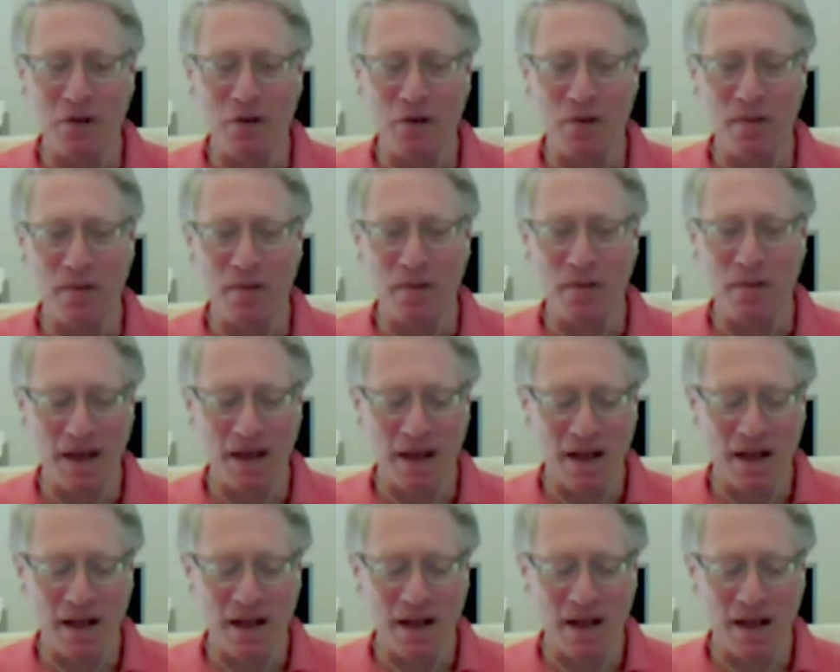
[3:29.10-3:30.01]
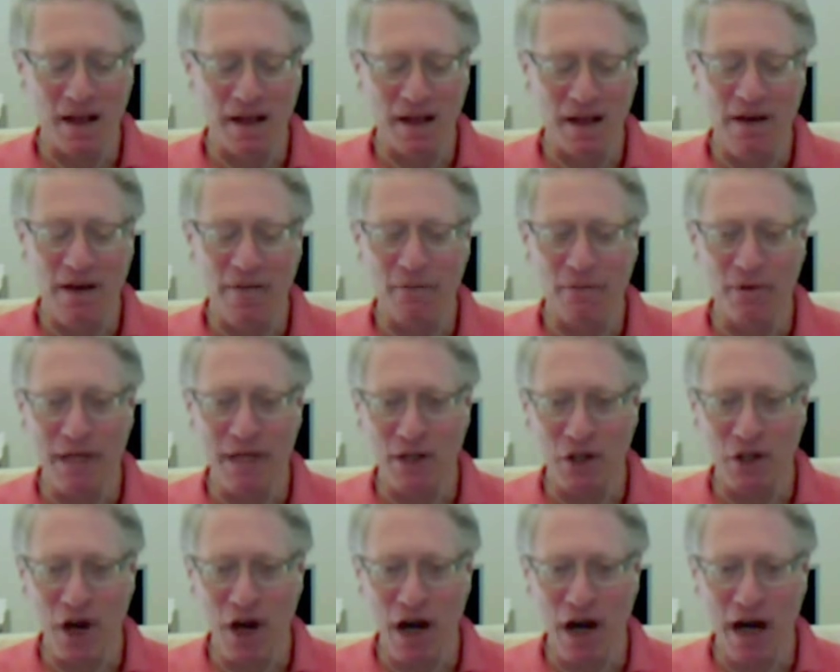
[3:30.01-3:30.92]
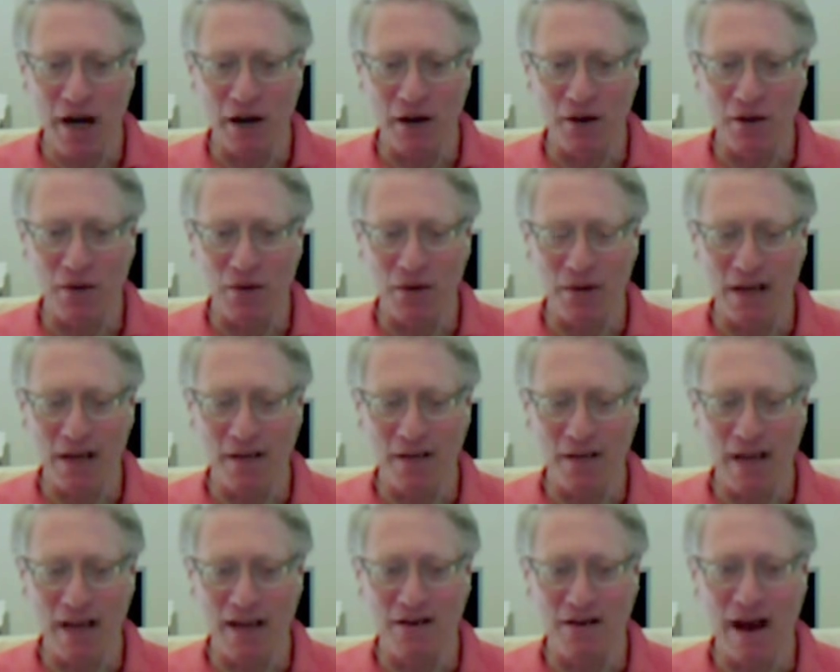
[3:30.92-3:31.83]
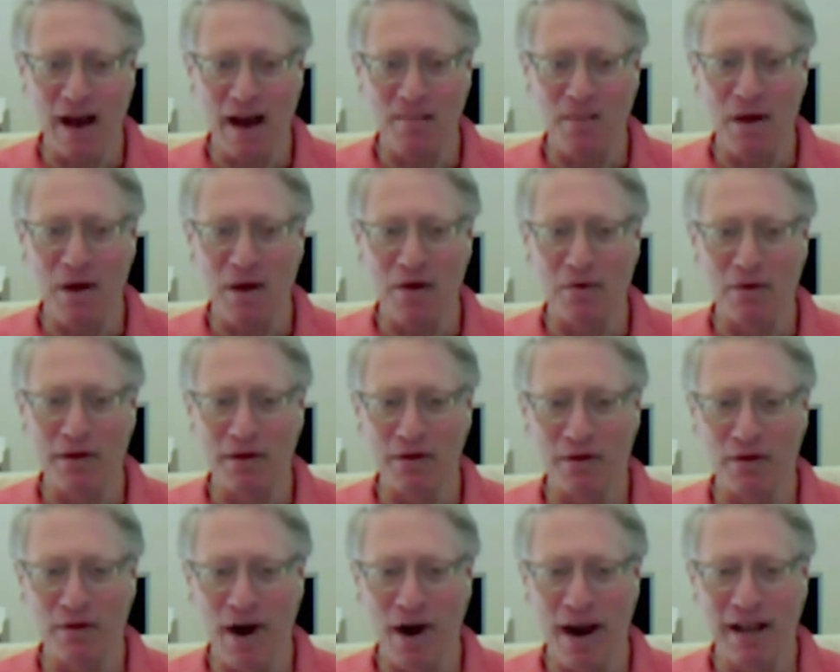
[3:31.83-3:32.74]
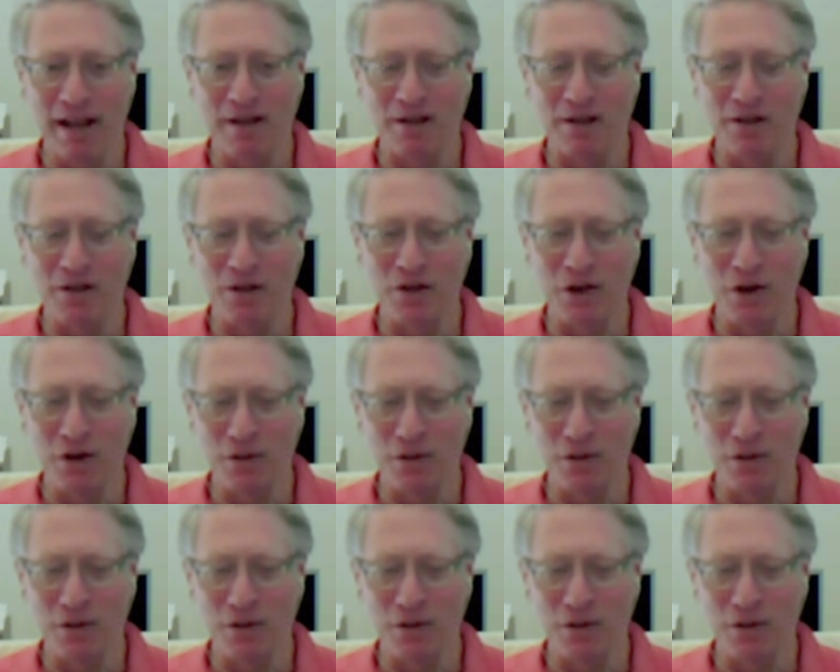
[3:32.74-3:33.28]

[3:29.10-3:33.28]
to Da Free John, who was at that time known as Franklin